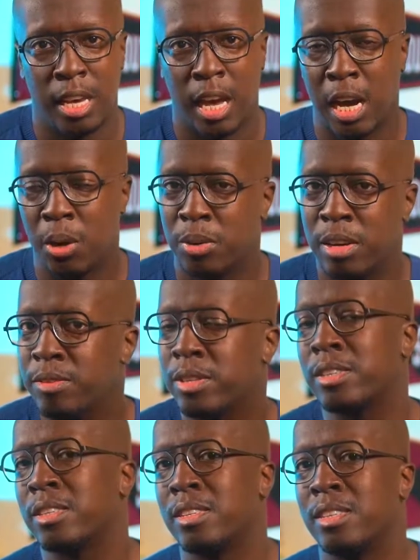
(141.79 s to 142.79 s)

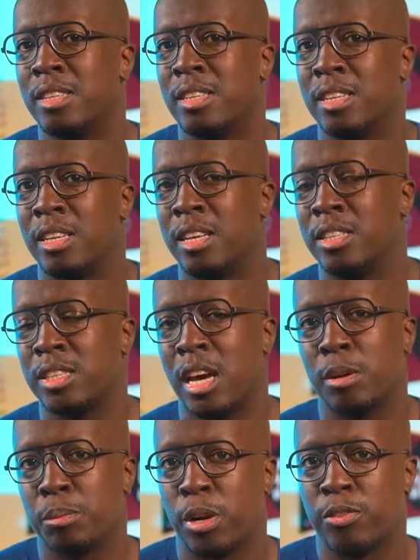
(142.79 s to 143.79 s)
However, it is
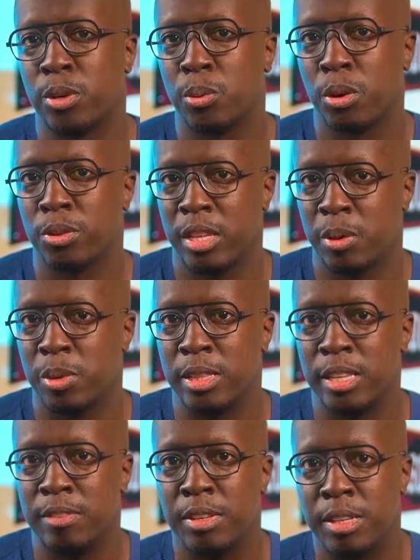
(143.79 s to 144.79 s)
not a perfect world that we
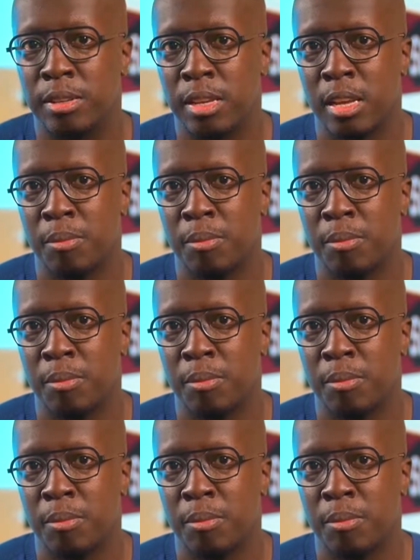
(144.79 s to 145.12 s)
live in.